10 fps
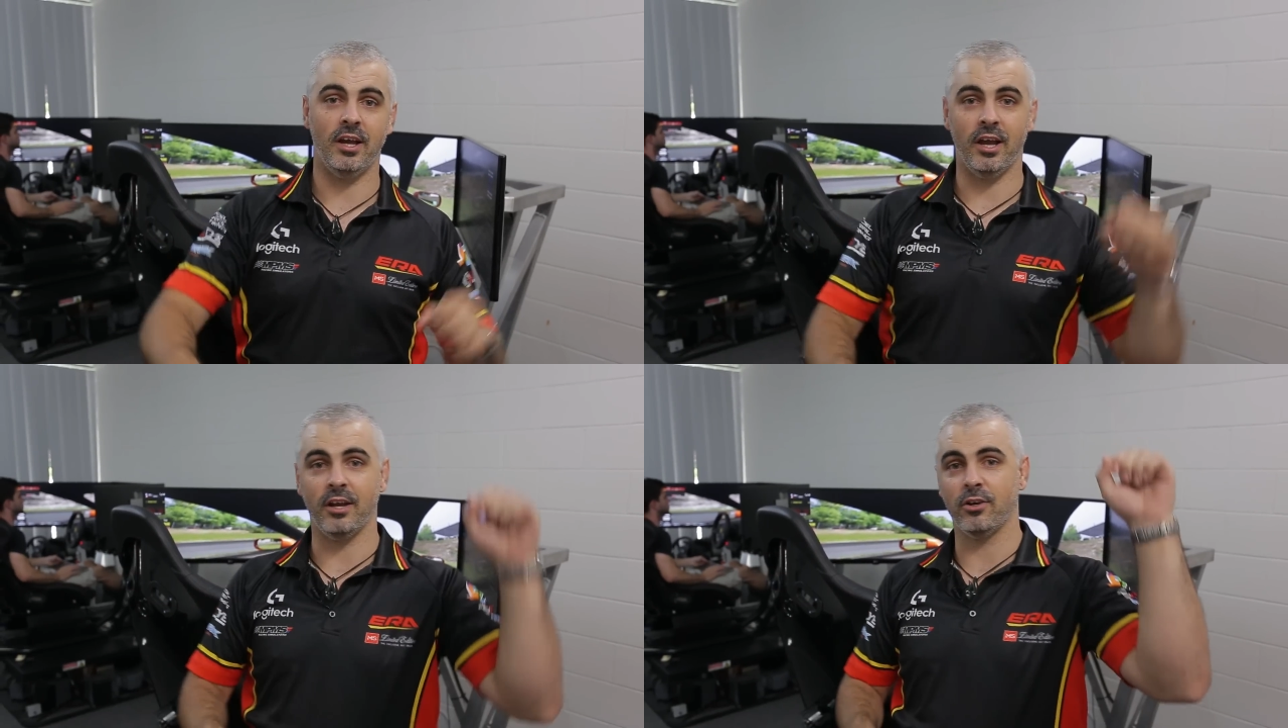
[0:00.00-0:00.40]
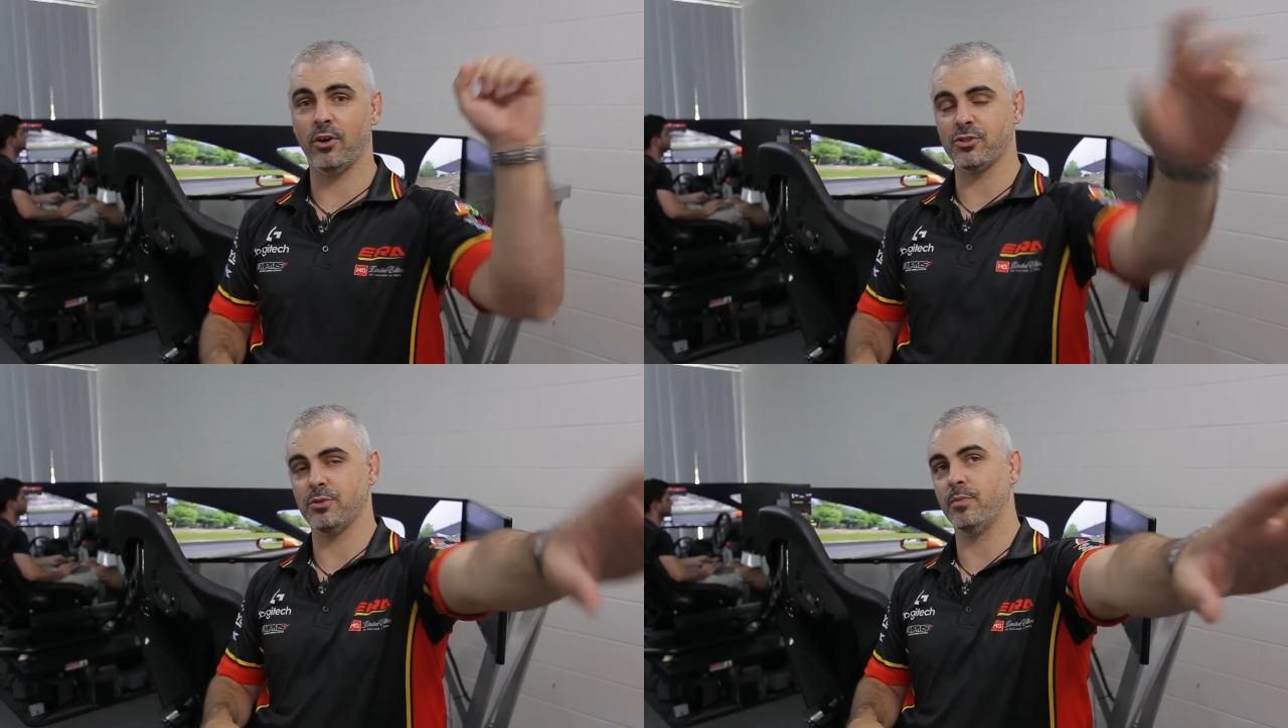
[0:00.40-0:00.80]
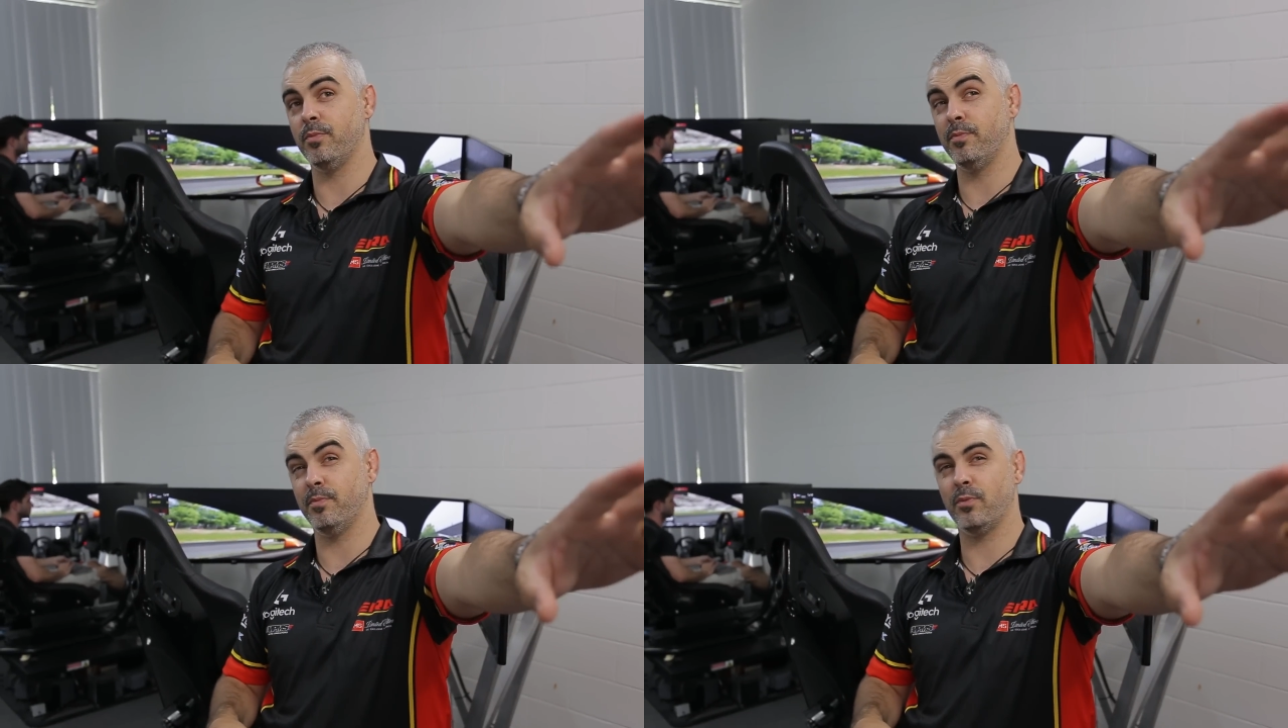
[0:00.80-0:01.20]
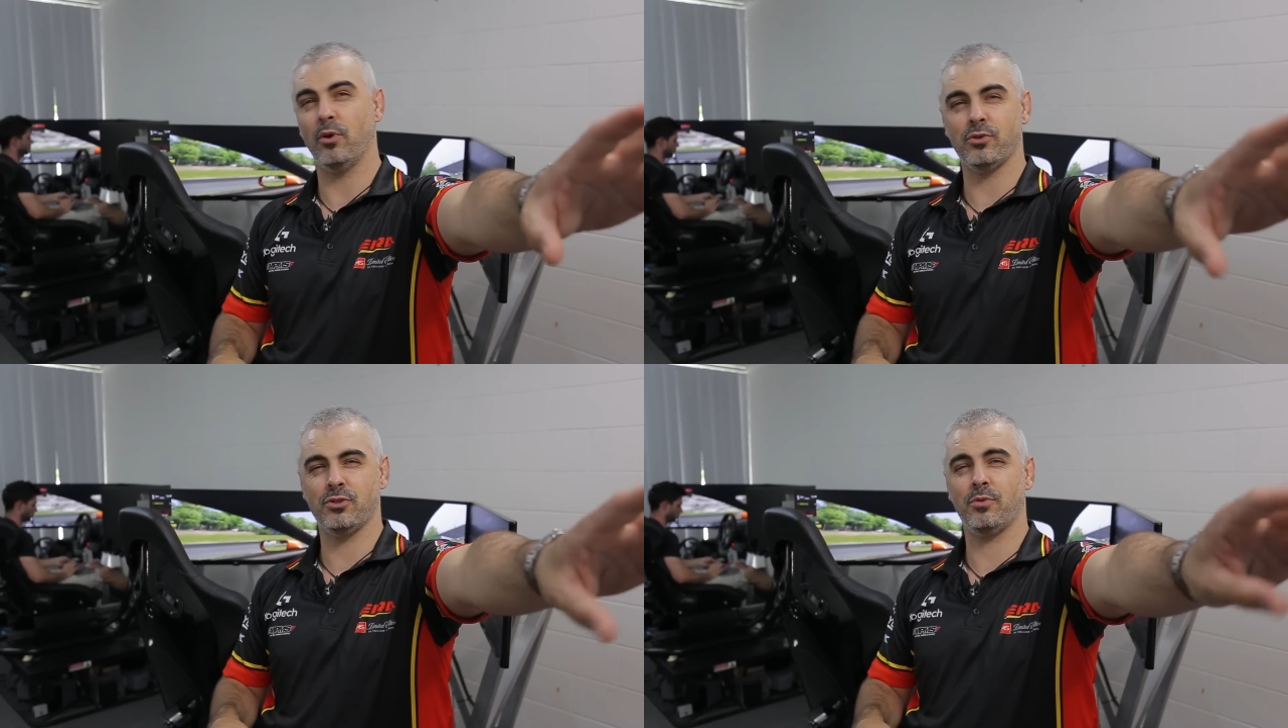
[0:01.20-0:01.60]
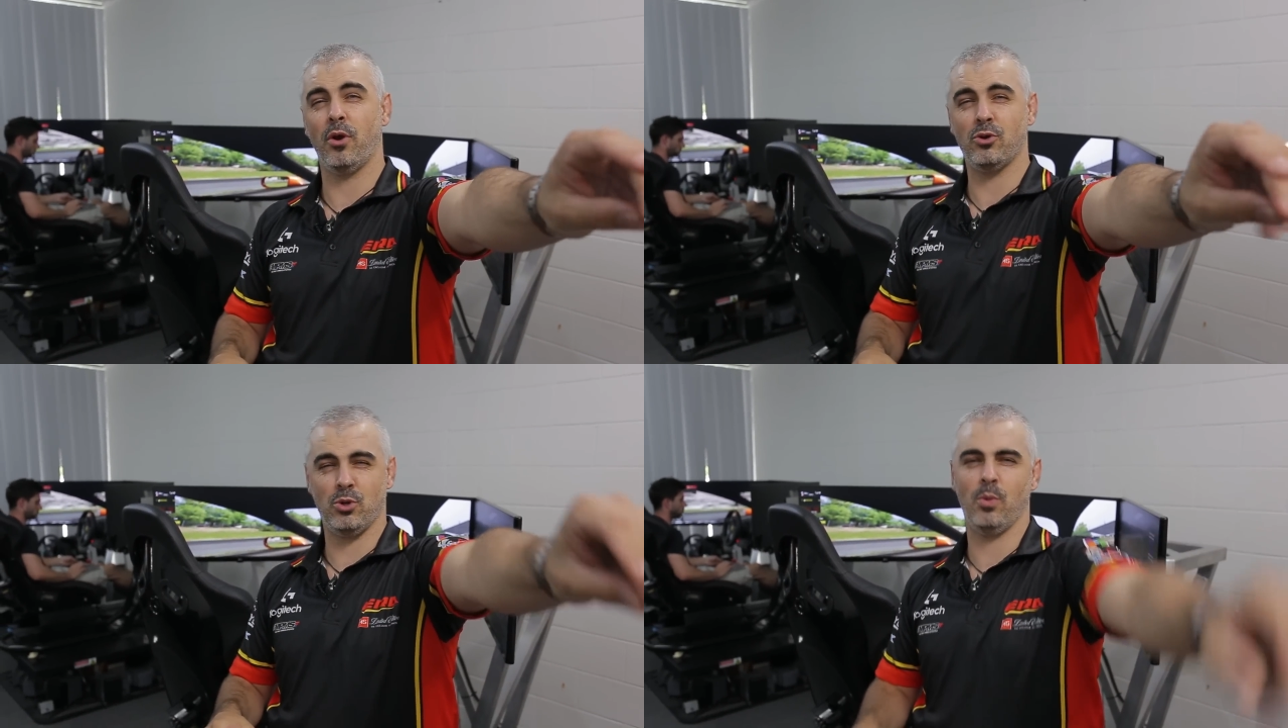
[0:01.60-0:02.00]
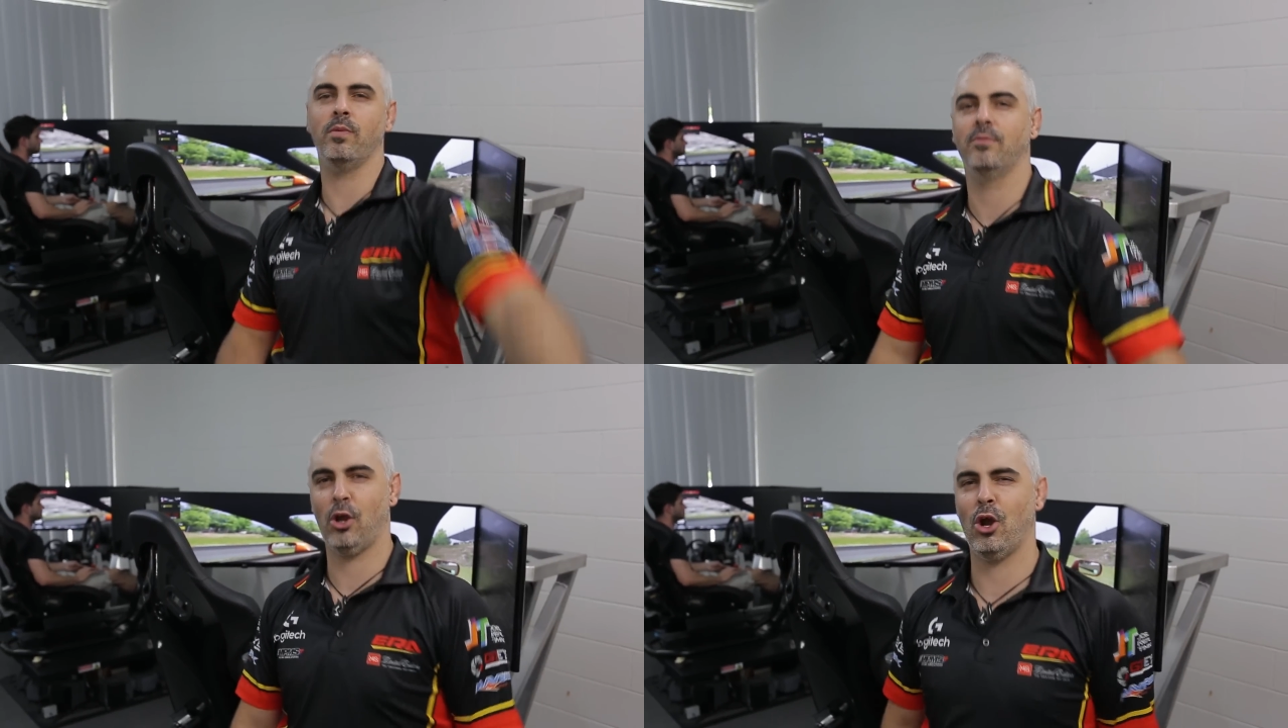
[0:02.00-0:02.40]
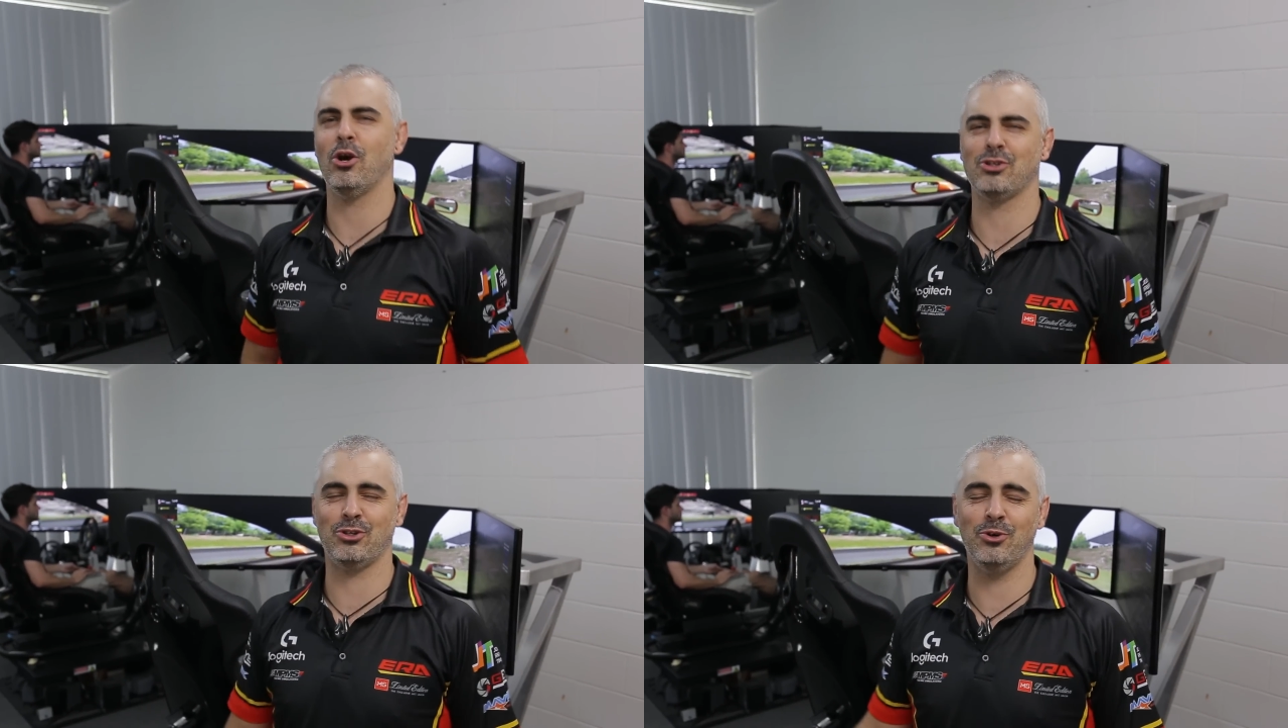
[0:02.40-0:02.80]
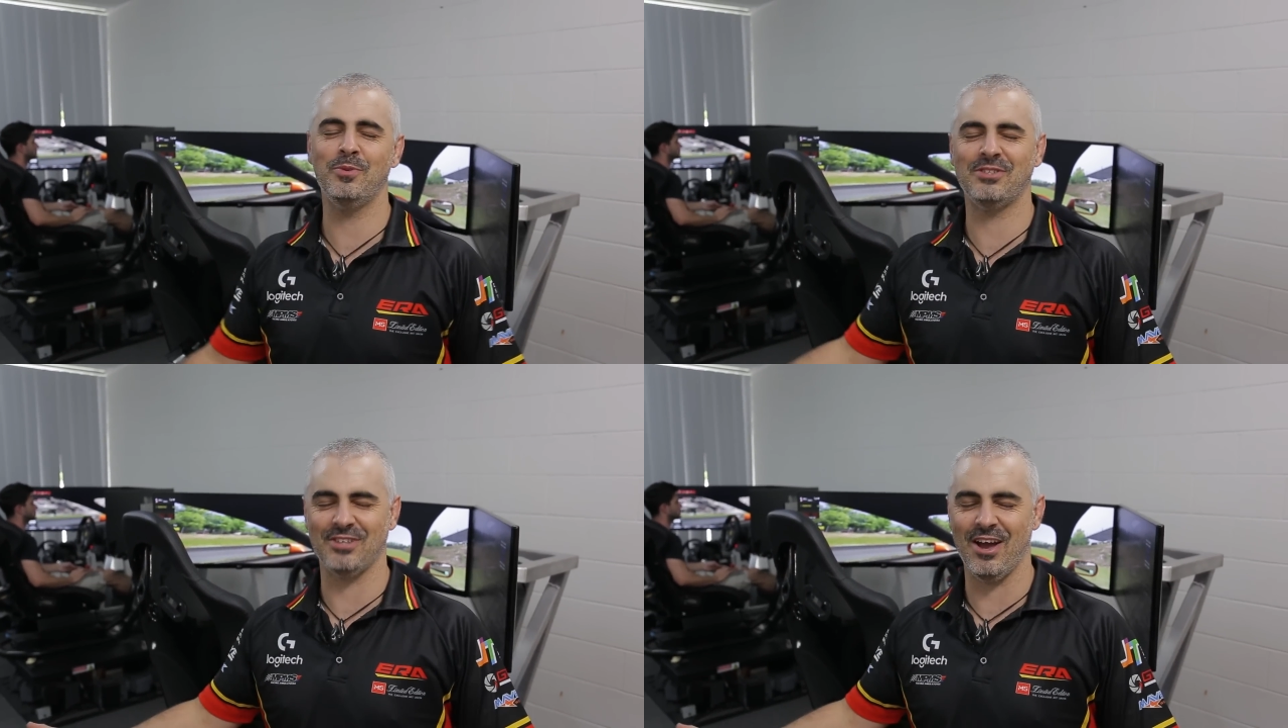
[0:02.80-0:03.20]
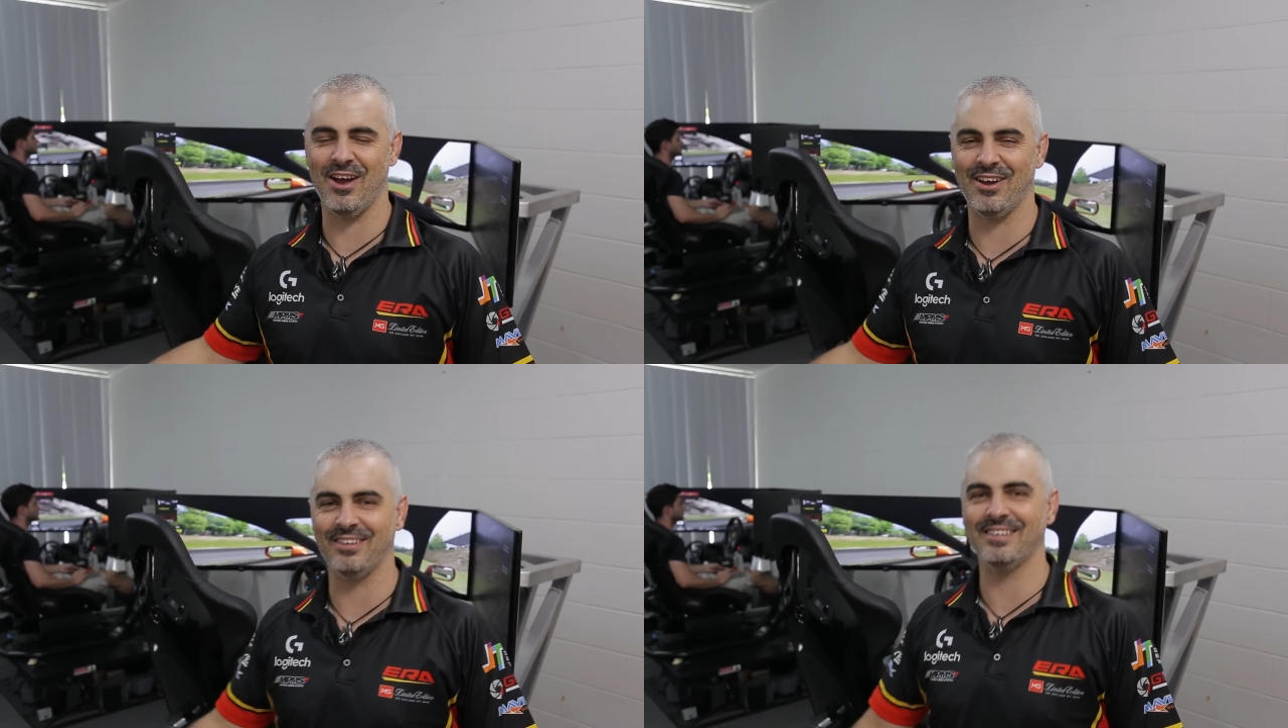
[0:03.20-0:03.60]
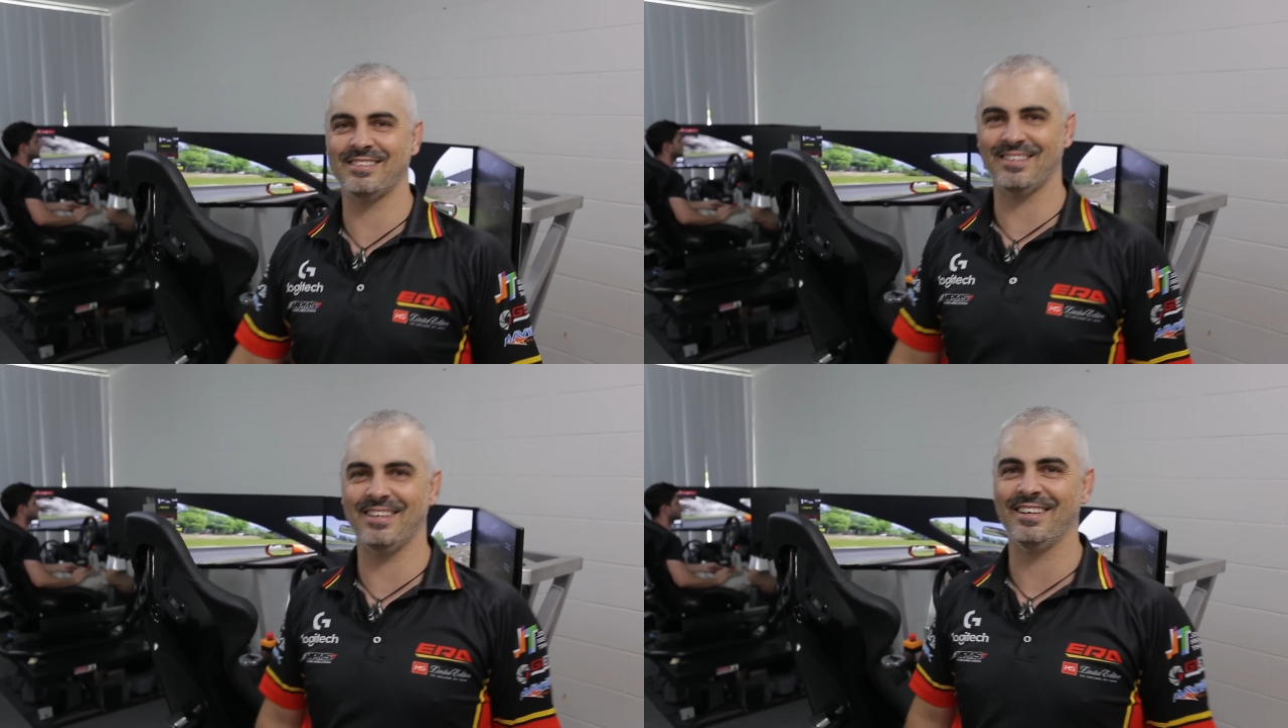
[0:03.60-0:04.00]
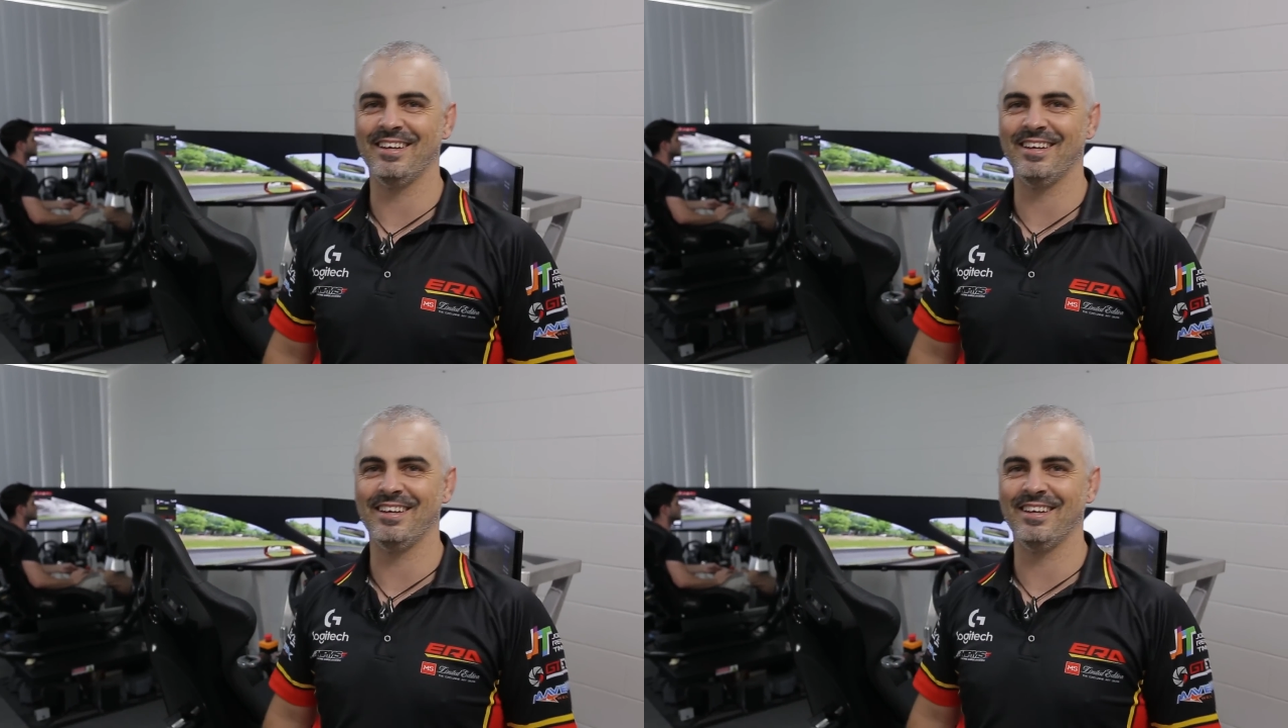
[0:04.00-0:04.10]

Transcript: and Koshkubistan, that's it.